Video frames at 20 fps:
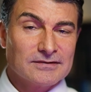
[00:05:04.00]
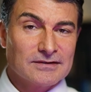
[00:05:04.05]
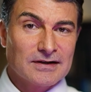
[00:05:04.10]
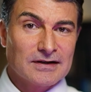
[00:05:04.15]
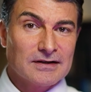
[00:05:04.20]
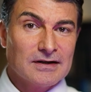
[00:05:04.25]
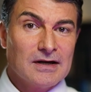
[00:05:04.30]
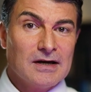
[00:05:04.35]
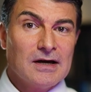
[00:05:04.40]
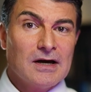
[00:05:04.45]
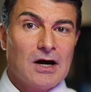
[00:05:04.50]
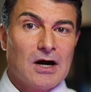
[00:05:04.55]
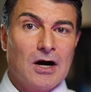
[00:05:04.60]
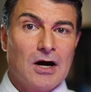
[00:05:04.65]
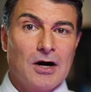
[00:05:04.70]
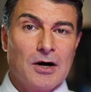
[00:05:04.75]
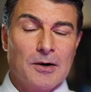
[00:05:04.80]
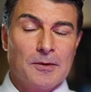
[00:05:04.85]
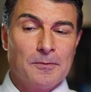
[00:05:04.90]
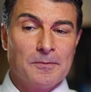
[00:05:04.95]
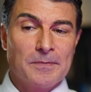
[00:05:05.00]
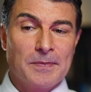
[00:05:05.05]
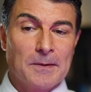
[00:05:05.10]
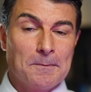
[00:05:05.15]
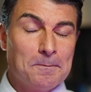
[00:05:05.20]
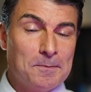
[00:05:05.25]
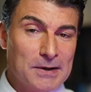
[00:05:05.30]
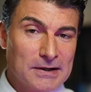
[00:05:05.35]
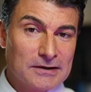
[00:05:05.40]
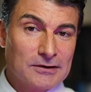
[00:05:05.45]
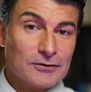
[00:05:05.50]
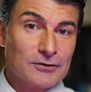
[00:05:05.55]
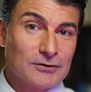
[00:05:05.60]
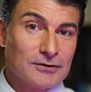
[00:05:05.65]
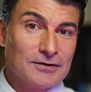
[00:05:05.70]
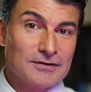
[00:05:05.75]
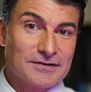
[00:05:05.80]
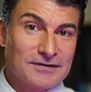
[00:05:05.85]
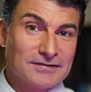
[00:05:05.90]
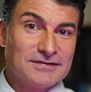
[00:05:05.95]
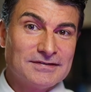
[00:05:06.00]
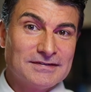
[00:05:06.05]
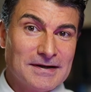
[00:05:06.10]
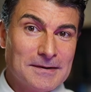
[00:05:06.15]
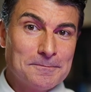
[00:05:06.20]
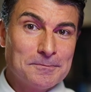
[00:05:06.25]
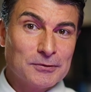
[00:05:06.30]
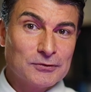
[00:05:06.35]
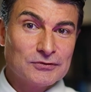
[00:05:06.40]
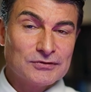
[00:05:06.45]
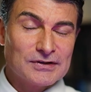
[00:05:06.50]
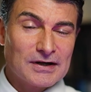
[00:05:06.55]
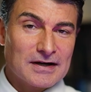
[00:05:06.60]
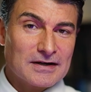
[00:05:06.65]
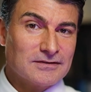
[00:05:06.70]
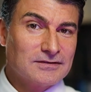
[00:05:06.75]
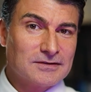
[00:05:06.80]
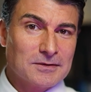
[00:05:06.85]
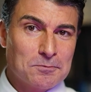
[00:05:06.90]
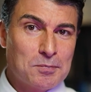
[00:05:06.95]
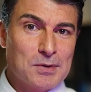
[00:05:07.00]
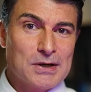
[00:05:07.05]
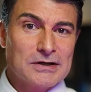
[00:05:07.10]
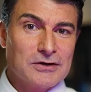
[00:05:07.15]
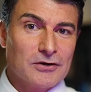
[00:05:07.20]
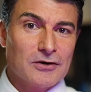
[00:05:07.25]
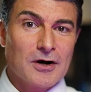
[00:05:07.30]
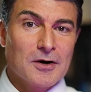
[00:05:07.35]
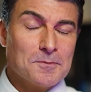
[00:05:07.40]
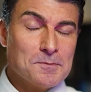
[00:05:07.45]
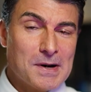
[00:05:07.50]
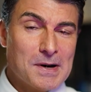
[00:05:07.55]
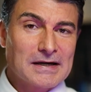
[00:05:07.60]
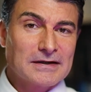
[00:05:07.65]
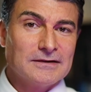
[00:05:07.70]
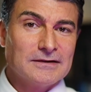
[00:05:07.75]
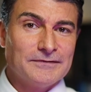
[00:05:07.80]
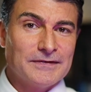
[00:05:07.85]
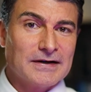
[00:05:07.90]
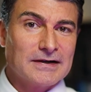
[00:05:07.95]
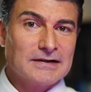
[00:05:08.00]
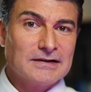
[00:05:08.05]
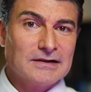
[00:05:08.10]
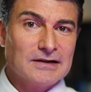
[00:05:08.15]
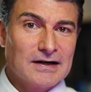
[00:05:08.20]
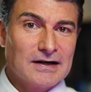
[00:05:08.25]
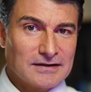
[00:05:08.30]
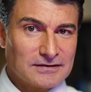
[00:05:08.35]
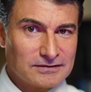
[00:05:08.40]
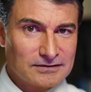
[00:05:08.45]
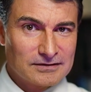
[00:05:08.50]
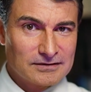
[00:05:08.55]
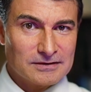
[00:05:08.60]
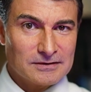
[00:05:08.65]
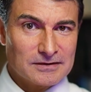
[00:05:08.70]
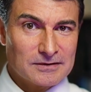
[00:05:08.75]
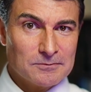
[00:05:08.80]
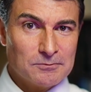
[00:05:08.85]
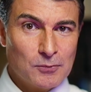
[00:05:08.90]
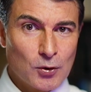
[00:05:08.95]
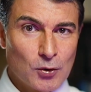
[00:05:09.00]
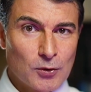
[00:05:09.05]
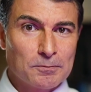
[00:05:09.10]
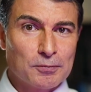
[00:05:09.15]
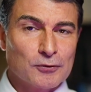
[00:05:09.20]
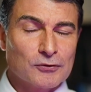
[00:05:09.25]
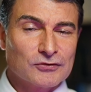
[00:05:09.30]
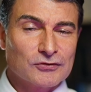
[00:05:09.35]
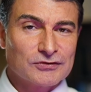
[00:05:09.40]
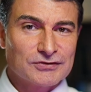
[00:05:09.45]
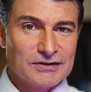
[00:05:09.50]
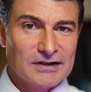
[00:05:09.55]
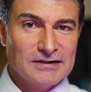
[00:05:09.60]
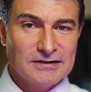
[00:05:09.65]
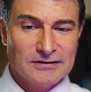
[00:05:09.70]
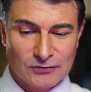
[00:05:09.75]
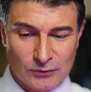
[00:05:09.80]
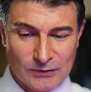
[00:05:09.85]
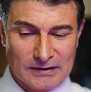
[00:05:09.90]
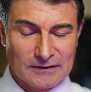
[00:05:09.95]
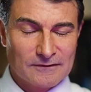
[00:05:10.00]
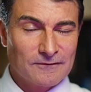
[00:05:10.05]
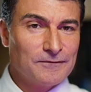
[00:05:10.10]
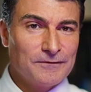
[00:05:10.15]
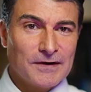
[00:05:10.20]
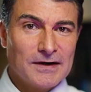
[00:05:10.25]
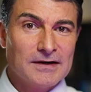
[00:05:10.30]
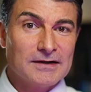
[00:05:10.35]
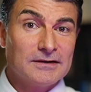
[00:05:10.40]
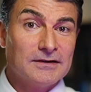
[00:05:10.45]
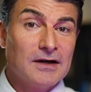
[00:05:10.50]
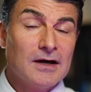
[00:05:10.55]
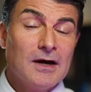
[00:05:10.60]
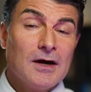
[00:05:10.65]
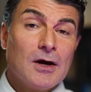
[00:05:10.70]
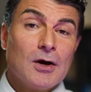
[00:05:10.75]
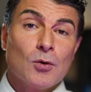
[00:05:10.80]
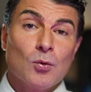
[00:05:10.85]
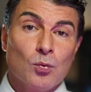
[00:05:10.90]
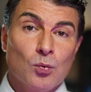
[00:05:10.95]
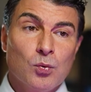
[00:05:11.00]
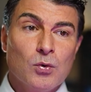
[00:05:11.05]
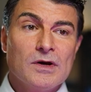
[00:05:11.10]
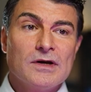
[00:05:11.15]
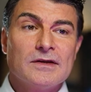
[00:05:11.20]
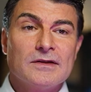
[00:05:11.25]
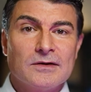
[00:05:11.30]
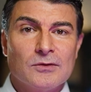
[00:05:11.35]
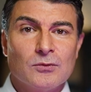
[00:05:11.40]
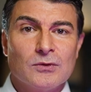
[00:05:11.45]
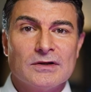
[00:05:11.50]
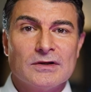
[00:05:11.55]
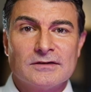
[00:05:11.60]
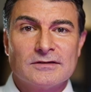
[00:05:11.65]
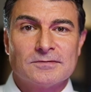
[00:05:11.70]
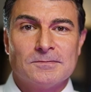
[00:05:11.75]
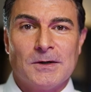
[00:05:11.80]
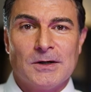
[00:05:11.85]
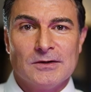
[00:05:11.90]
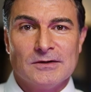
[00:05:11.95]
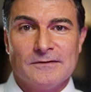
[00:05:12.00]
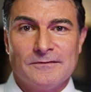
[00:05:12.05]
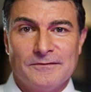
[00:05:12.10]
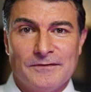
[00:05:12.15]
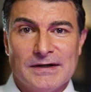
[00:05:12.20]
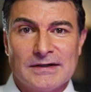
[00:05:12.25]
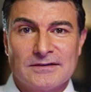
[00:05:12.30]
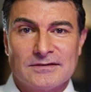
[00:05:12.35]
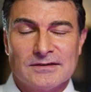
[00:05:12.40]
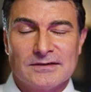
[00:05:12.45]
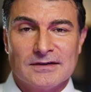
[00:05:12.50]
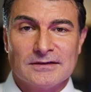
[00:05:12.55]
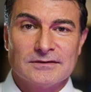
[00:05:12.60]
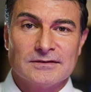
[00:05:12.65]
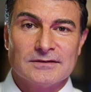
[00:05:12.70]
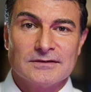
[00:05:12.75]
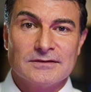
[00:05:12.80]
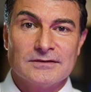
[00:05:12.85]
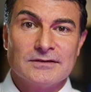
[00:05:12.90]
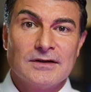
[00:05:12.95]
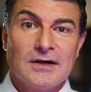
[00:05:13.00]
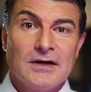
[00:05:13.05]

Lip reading: that the bigger the sample size, the bigger our magnifying glass, the more precise we can find really, really small effect sizes.